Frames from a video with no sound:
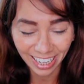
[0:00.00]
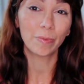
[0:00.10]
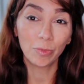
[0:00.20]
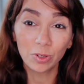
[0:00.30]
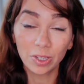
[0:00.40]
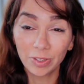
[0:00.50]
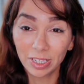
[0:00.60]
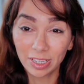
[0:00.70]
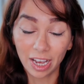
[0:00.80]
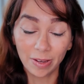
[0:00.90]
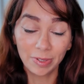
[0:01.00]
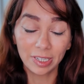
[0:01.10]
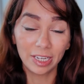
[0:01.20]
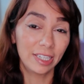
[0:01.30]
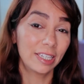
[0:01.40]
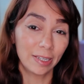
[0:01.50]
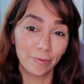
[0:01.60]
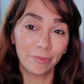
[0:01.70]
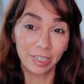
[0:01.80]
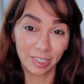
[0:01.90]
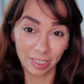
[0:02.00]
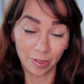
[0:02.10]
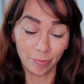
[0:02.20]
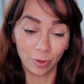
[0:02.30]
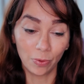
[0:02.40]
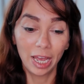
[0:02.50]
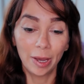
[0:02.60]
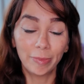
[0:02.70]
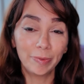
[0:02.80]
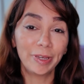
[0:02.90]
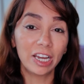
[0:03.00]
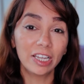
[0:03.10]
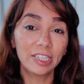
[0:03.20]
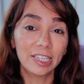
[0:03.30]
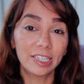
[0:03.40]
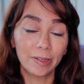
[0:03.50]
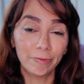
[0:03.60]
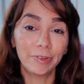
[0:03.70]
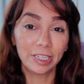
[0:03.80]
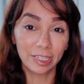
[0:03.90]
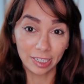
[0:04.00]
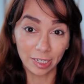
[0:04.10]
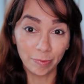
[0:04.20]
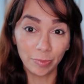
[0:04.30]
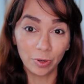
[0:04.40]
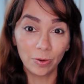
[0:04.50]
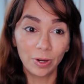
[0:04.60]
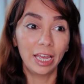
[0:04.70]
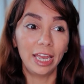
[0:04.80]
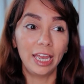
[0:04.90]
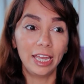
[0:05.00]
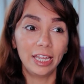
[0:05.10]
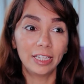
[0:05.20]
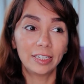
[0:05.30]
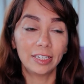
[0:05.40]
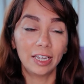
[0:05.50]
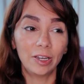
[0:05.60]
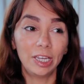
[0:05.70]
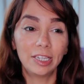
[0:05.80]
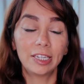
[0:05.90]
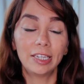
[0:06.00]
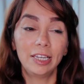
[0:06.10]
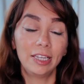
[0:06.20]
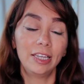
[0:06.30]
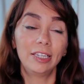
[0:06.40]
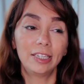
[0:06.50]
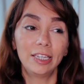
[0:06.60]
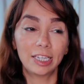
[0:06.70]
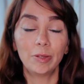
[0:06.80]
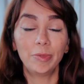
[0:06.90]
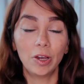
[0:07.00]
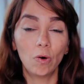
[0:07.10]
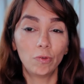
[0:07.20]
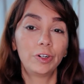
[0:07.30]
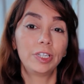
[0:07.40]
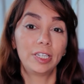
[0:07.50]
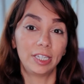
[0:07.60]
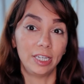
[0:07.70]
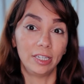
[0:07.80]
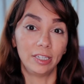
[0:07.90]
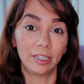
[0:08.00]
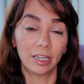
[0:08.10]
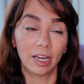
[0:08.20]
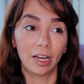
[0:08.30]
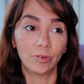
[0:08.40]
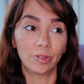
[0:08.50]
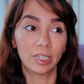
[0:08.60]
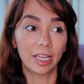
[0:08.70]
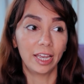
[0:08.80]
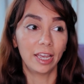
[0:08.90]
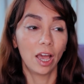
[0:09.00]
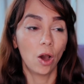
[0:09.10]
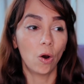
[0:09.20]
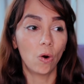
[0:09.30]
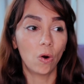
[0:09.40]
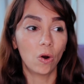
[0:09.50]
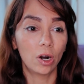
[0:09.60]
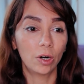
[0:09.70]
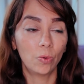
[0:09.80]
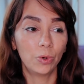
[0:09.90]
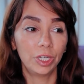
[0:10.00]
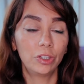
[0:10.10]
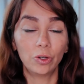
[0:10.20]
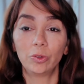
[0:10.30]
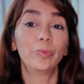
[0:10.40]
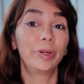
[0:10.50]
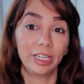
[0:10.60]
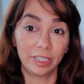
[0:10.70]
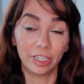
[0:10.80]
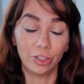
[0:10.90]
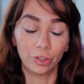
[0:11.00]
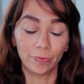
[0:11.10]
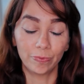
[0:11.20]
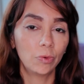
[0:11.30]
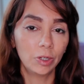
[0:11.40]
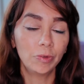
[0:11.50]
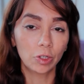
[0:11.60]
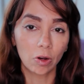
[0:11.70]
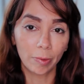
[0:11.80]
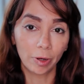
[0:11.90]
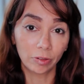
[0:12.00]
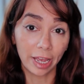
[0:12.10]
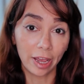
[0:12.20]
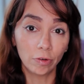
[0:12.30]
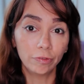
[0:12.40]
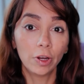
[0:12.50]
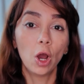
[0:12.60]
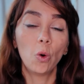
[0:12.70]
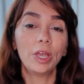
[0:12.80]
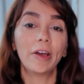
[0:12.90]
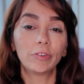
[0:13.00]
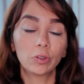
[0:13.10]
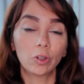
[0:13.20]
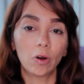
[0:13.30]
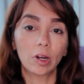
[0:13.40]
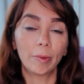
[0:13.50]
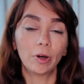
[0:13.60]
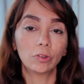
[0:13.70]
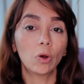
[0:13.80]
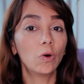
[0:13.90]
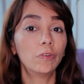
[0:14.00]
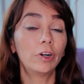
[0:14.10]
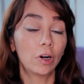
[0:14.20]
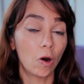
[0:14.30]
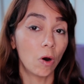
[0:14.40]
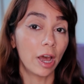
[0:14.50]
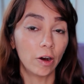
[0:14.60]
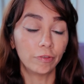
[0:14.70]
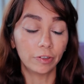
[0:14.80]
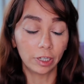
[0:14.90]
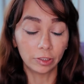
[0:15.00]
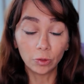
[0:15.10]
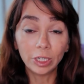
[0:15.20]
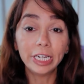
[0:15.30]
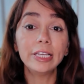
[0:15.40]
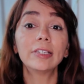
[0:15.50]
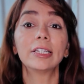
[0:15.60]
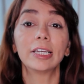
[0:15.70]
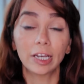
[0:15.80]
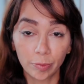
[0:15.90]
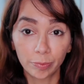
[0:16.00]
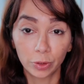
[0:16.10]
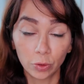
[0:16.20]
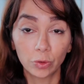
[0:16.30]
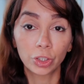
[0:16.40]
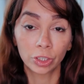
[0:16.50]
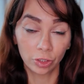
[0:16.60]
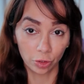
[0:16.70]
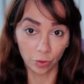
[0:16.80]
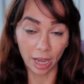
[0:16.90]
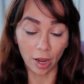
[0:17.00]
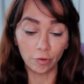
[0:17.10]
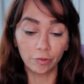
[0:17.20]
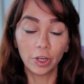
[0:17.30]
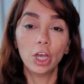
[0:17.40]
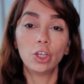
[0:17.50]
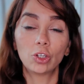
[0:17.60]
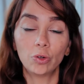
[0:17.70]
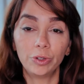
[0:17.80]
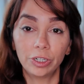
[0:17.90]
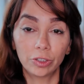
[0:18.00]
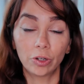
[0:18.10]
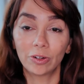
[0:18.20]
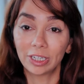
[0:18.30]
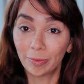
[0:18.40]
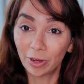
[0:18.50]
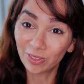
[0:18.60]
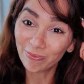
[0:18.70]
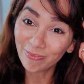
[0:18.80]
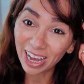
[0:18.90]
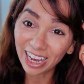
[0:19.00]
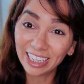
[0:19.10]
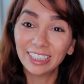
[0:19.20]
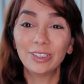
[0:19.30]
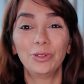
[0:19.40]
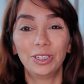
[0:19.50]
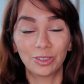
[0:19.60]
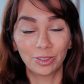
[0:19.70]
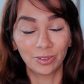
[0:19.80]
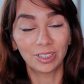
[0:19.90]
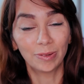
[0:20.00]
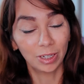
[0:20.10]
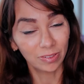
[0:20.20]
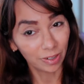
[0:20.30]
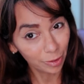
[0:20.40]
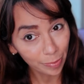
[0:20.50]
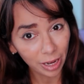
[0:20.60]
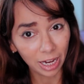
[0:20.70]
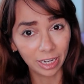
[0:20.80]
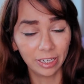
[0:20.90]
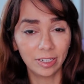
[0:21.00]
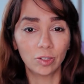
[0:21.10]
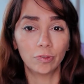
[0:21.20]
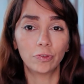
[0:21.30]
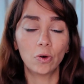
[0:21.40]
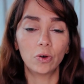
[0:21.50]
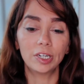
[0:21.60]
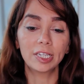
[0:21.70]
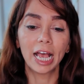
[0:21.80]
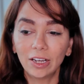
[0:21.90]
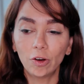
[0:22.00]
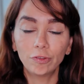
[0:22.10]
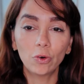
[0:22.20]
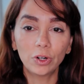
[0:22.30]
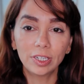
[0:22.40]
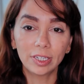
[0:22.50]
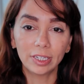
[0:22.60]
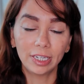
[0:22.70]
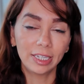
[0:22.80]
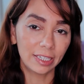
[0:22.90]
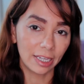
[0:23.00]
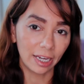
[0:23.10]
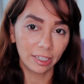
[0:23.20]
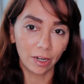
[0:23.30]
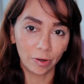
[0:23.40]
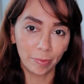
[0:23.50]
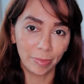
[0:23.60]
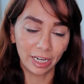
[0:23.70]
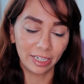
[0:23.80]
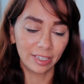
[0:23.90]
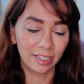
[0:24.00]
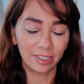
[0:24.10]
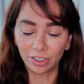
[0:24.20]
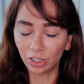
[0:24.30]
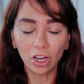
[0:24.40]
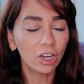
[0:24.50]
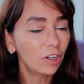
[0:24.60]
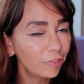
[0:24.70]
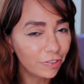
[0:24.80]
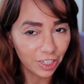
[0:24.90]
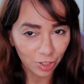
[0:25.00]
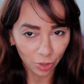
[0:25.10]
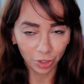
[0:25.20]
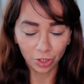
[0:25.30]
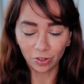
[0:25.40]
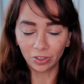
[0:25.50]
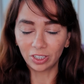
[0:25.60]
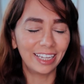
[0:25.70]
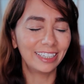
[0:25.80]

Most of the times it's something simple, but because it's something simple, it can be overseen, I would say, or we don't pay attention. When we talk about health, we have to talk about overall health, an holistic approach to health. So we are talking about mind, we are talking about our bodies, of course. Of course, inside our bodies, there are a lot of things going on.